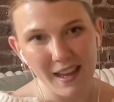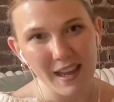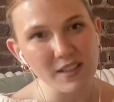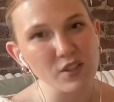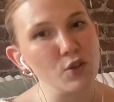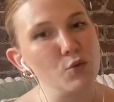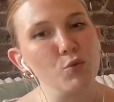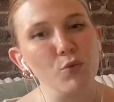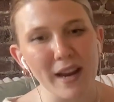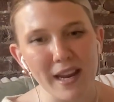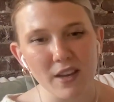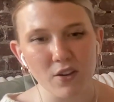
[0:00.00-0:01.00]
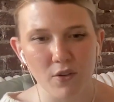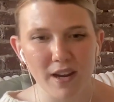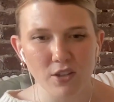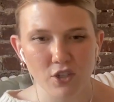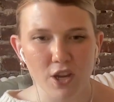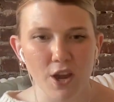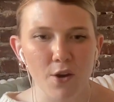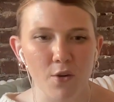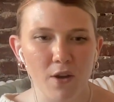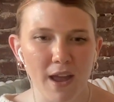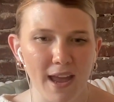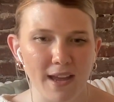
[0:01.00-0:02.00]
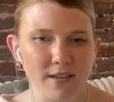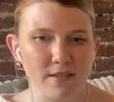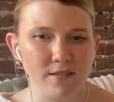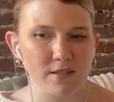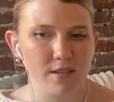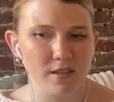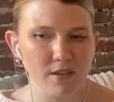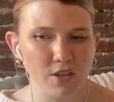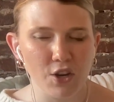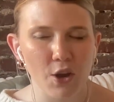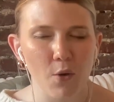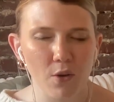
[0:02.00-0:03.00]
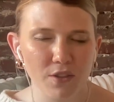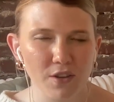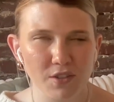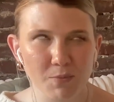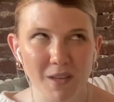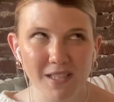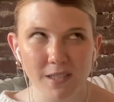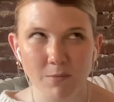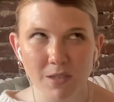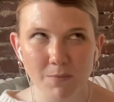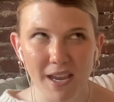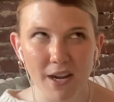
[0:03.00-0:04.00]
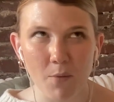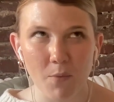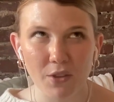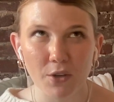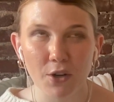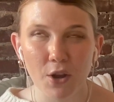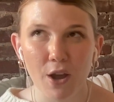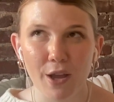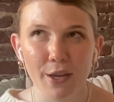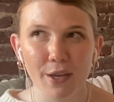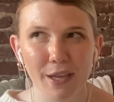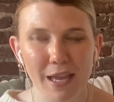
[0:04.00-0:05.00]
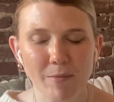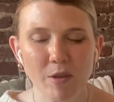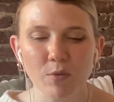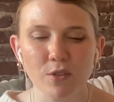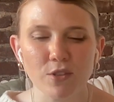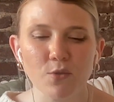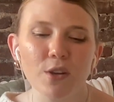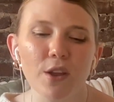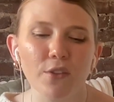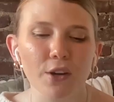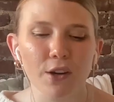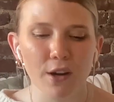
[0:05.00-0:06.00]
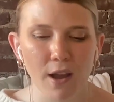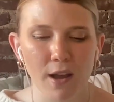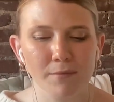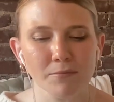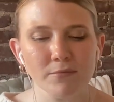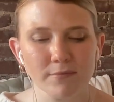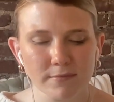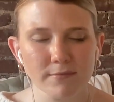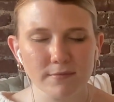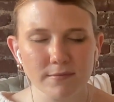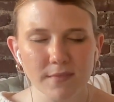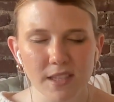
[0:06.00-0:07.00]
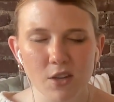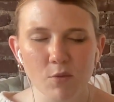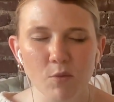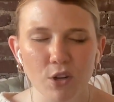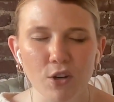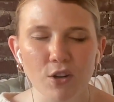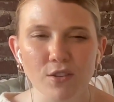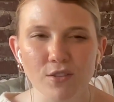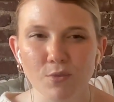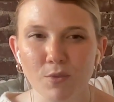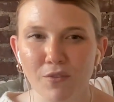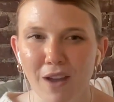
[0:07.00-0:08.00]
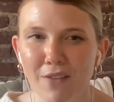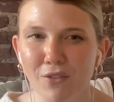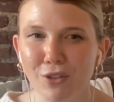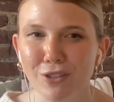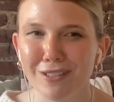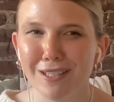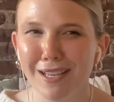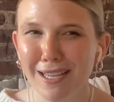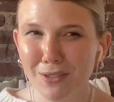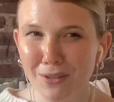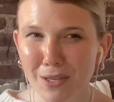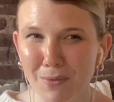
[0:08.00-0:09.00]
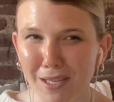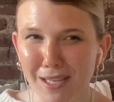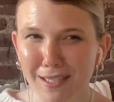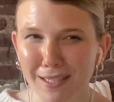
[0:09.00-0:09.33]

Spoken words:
It's a great show, and there's been some debate on whether or not Amy will do another Gilmore Girls revival. I don't think we need